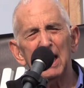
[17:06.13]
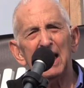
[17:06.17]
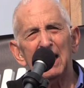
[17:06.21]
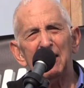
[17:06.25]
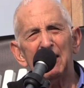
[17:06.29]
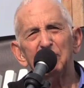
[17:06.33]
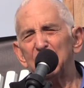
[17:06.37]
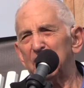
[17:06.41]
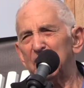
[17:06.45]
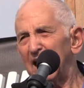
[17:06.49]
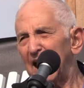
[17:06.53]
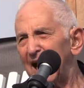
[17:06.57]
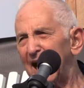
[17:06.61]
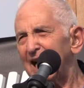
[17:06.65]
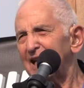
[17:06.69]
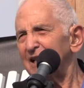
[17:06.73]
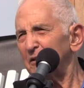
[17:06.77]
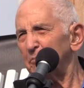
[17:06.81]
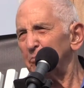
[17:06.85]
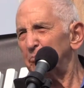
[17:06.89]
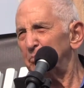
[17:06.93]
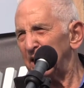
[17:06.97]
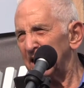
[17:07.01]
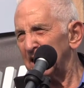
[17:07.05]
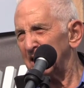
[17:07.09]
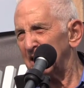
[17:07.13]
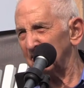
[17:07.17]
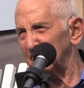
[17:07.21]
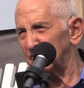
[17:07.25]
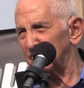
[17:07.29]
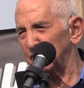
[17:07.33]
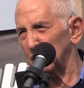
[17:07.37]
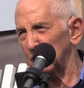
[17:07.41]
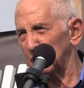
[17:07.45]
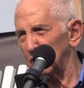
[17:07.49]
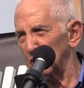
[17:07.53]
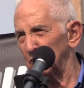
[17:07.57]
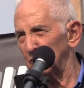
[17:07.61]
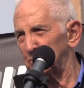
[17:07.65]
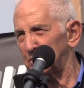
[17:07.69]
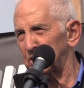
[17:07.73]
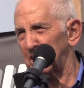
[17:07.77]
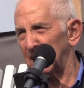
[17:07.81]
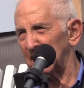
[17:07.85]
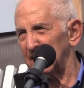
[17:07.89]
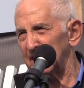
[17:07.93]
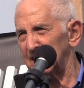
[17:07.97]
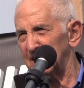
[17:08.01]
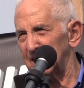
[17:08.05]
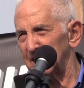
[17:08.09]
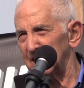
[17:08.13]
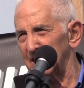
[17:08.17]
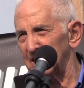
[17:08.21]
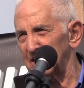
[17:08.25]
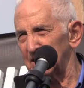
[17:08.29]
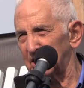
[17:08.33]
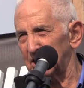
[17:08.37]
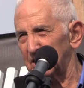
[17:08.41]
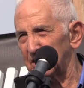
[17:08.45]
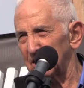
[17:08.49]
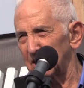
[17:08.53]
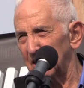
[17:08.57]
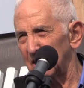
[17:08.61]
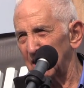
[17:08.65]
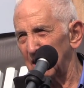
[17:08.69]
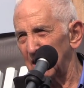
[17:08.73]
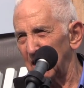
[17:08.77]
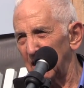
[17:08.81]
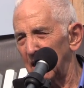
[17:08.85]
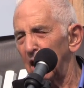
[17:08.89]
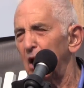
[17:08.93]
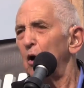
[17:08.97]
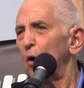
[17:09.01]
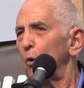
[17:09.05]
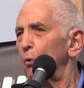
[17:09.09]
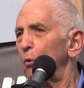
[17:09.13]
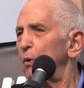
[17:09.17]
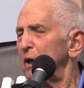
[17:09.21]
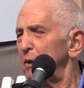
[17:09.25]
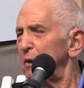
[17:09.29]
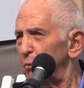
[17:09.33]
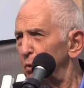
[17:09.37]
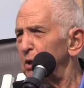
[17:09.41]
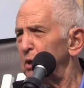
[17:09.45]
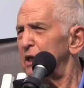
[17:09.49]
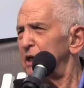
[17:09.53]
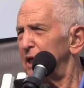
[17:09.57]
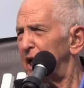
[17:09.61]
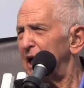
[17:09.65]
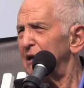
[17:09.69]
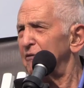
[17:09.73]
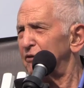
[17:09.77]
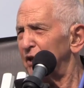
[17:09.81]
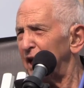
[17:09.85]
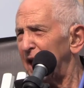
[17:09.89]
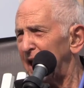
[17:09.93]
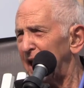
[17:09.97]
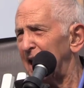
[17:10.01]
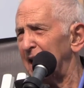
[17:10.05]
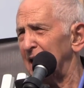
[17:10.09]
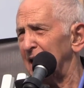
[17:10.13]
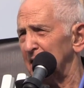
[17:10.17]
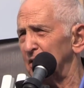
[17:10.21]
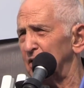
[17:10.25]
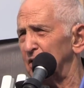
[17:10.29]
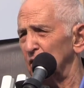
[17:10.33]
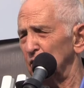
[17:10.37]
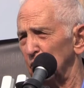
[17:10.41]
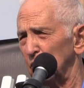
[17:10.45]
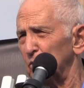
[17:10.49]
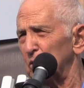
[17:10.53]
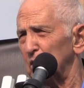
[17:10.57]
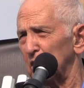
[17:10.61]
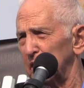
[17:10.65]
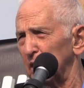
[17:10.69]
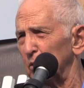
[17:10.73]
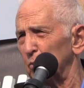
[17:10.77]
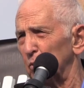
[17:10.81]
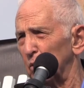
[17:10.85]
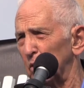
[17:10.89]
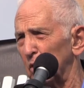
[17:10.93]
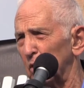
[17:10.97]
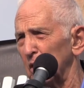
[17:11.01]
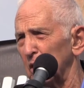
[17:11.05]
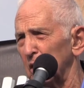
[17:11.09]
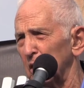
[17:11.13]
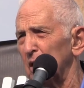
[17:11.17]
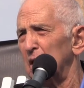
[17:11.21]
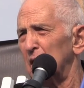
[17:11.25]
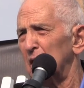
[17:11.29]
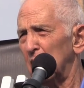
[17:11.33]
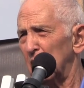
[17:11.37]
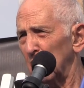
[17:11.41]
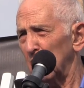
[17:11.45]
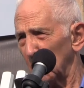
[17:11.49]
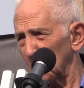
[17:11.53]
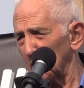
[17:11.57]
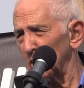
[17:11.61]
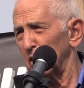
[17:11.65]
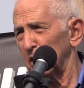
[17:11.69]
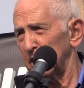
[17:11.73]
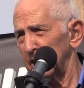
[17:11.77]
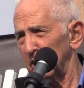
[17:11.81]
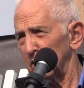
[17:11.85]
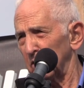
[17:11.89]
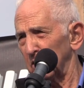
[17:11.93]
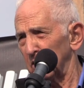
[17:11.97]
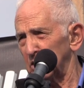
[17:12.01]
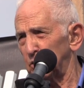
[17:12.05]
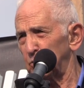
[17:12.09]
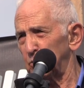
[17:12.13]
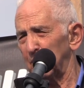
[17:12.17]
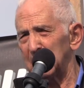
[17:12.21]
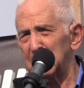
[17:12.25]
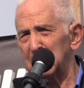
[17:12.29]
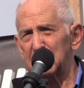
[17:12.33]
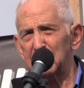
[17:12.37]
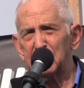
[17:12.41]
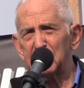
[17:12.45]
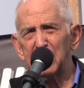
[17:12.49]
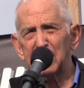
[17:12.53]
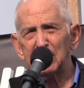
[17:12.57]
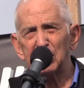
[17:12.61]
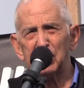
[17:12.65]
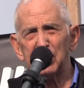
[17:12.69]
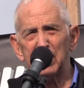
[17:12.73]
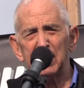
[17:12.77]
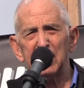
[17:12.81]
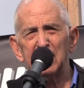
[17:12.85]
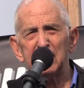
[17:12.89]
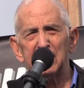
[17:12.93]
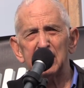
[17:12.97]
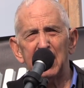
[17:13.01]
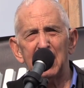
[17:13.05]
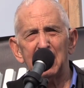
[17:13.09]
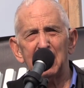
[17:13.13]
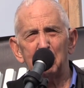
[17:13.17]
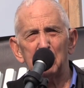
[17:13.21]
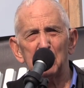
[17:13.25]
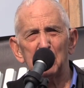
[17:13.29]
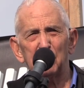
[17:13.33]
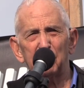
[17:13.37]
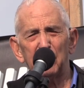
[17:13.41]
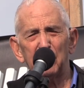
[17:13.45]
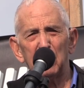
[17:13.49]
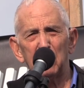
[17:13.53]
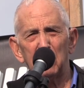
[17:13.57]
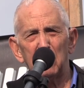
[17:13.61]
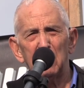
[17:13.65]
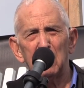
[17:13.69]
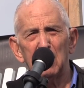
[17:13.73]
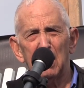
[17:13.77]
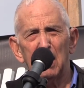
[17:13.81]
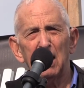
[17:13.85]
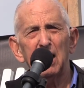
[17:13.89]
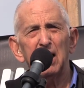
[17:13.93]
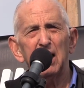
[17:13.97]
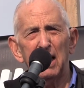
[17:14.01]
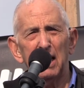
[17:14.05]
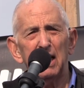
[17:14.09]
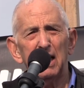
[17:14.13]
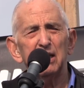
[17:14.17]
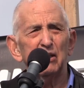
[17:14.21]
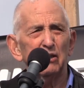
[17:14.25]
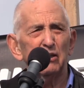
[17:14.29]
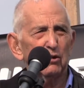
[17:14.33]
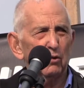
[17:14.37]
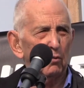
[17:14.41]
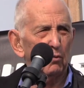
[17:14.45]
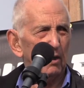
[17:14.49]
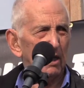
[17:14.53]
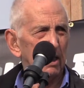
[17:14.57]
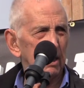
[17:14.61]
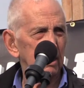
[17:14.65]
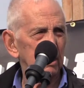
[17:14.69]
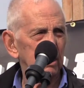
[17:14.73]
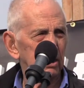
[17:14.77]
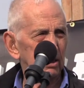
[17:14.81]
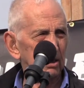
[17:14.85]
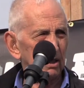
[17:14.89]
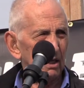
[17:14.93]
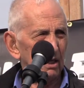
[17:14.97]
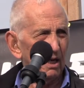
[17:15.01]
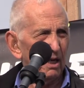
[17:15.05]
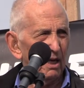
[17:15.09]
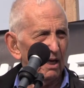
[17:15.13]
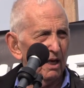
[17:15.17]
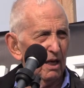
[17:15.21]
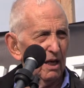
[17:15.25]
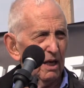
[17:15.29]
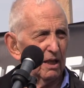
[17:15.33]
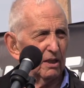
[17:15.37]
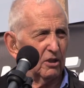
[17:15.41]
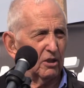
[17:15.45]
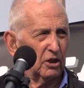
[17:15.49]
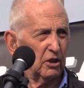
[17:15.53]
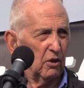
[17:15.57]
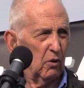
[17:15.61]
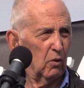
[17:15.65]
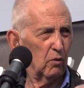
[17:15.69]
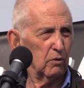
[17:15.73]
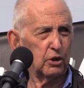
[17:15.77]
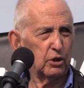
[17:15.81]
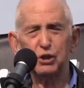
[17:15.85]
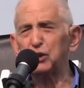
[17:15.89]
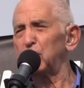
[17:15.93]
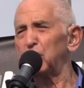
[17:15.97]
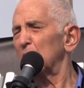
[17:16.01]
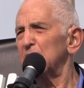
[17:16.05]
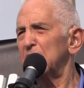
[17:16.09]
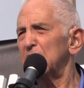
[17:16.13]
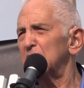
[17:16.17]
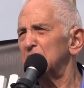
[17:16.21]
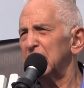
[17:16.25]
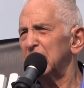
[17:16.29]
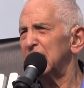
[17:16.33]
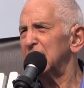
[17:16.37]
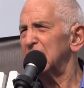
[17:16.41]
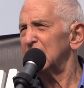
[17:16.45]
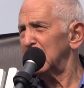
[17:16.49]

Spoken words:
If it hadn't been for groups like this, we would have had the nuclear war earlier, as well as testing in the atmosphere and otherwise. There's a whole story on that.